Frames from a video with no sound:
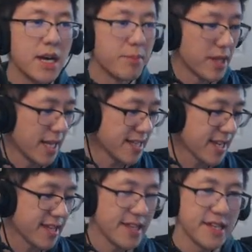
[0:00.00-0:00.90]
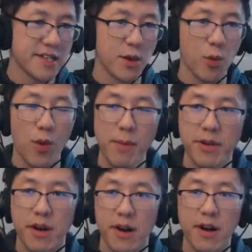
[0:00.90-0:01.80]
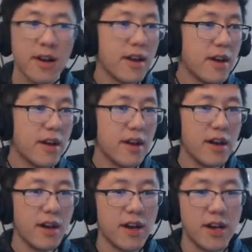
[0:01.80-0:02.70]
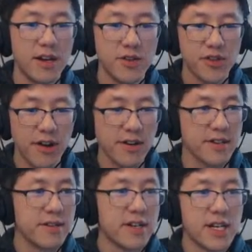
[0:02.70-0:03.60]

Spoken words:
But let's get this webinar started.